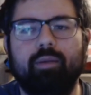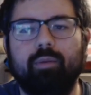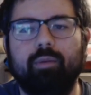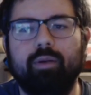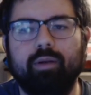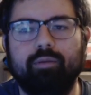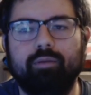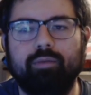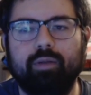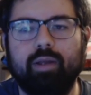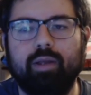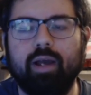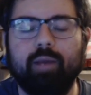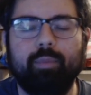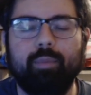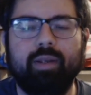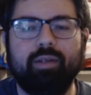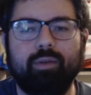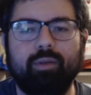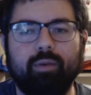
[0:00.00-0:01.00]
where if you
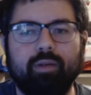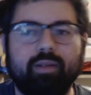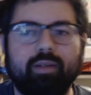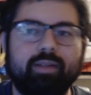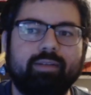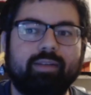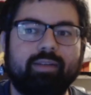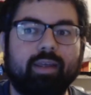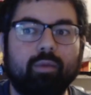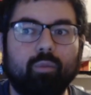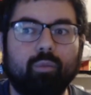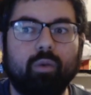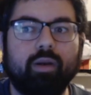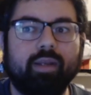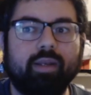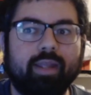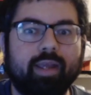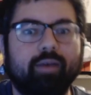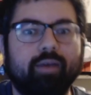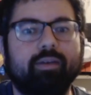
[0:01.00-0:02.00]
comment, you at least get one
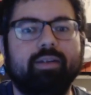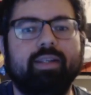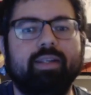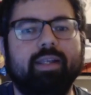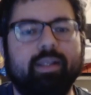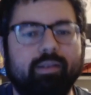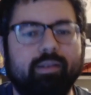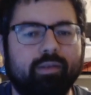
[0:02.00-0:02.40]
guaranteed,